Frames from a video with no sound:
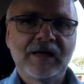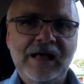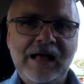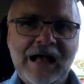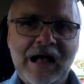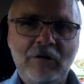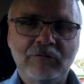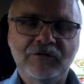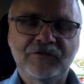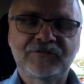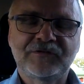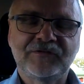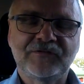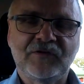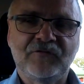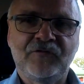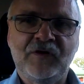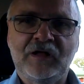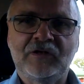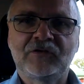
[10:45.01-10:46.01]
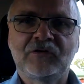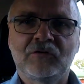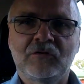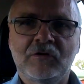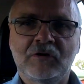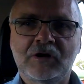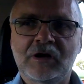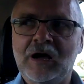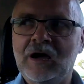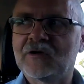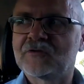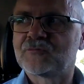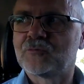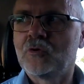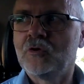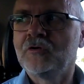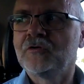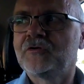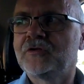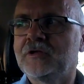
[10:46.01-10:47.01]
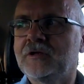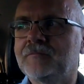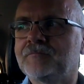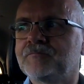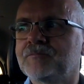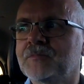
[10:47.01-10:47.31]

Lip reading: how does this affect your car's warranty?